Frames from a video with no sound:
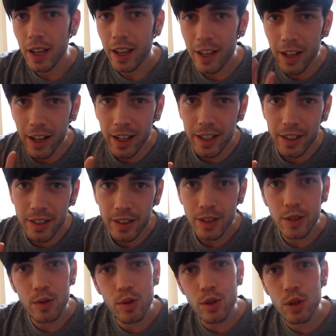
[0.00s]
Hey guys,
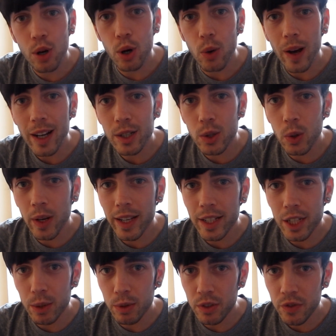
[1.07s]
so I don't like
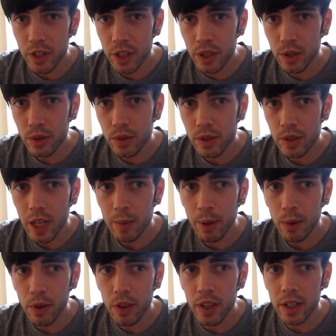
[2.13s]
doing videos
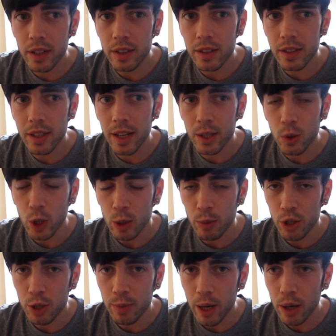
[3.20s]
about things that I don't know
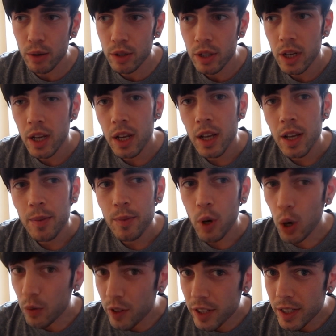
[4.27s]
much about,
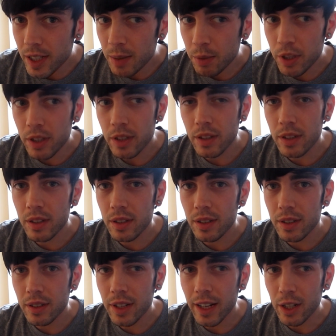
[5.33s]
obviously because
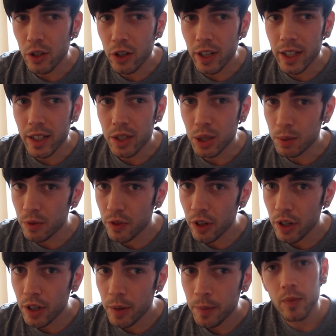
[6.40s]
I'd look like a dumb
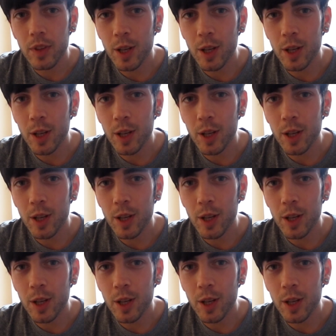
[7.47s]
fuck.